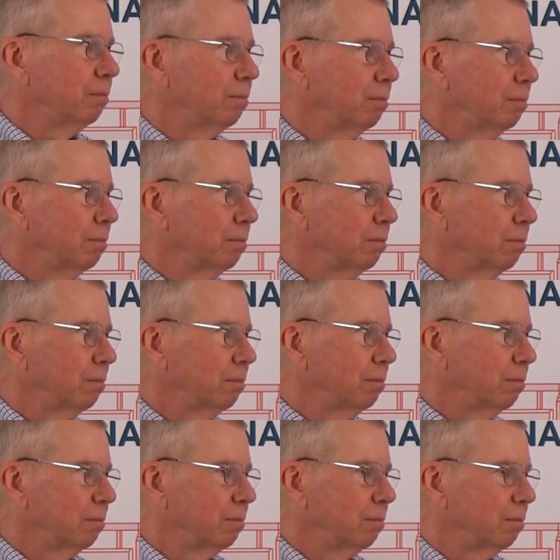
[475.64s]

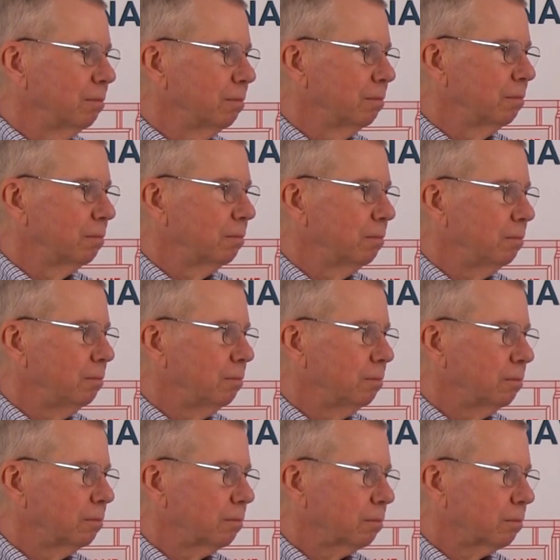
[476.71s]

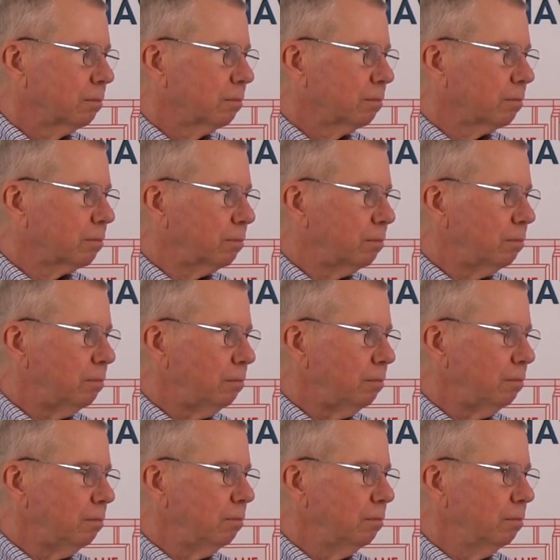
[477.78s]

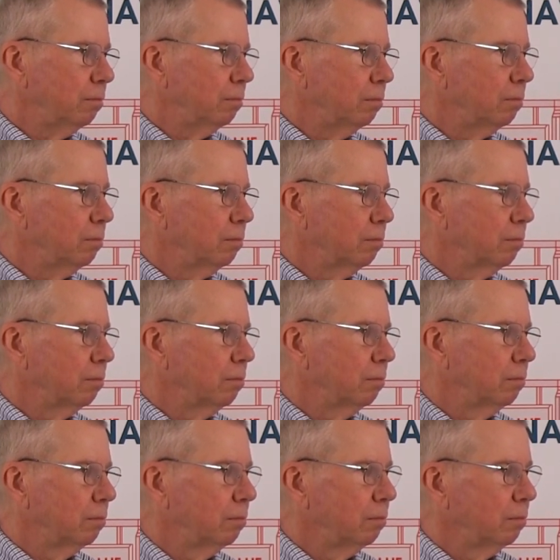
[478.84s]

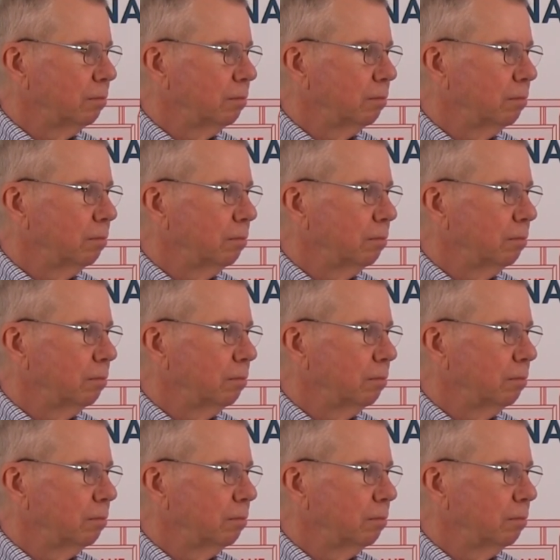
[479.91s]
The person shown says nothing.